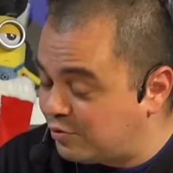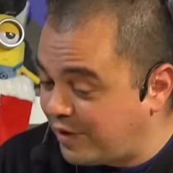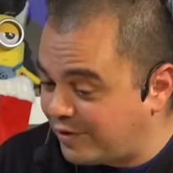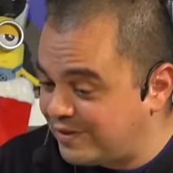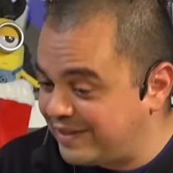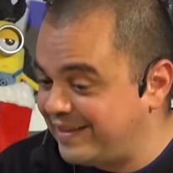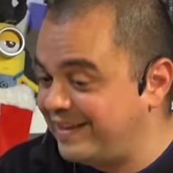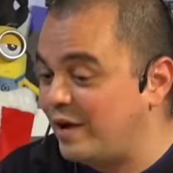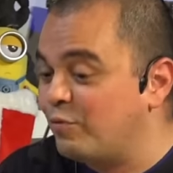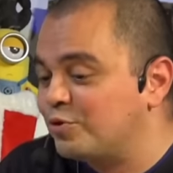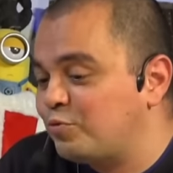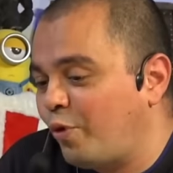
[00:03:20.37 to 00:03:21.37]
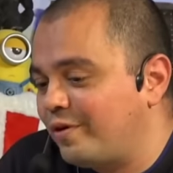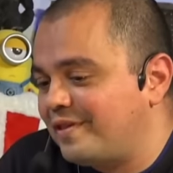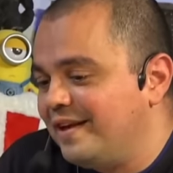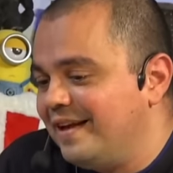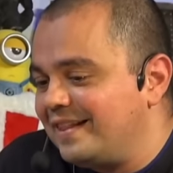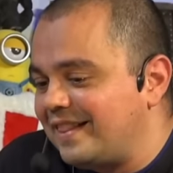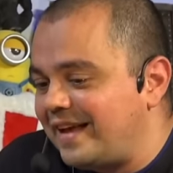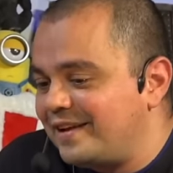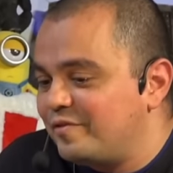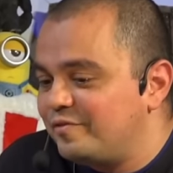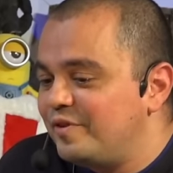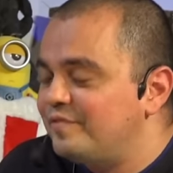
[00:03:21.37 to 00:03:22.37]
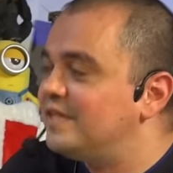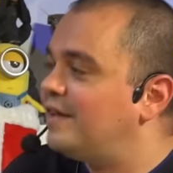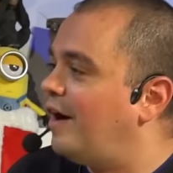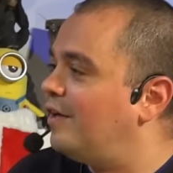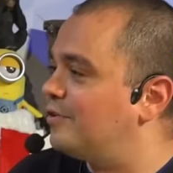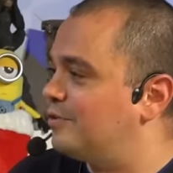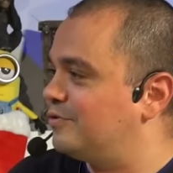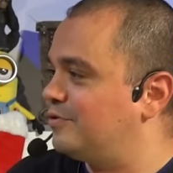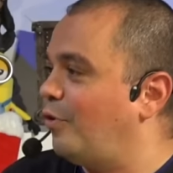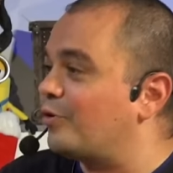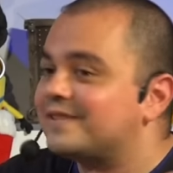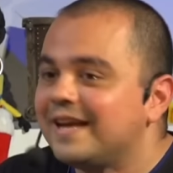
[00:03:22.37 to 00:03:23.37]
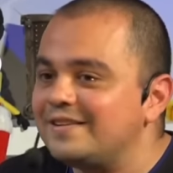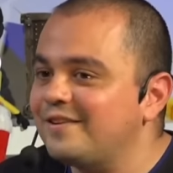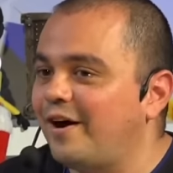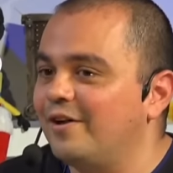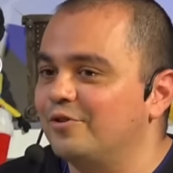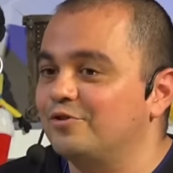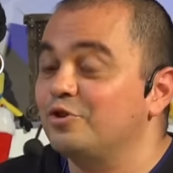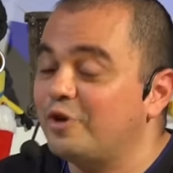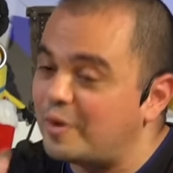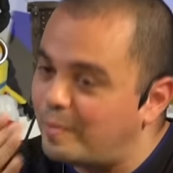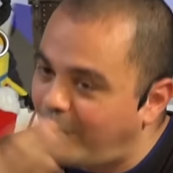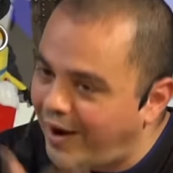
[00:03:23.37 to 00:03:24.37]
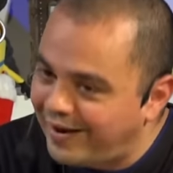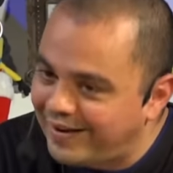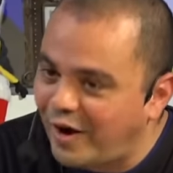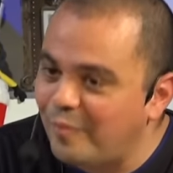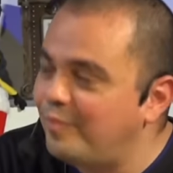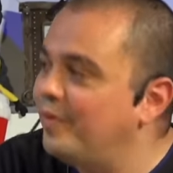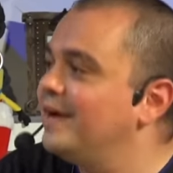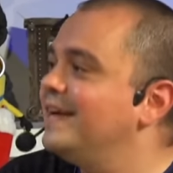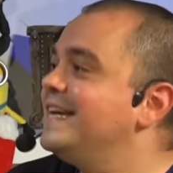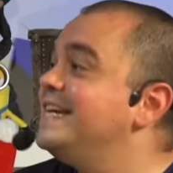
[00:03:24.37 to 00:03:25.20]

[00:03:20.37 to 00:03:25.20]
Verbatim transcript: thousand and ten, it was worth like fifty dollars or ten dollars. You could have bought each a, Bitcoin.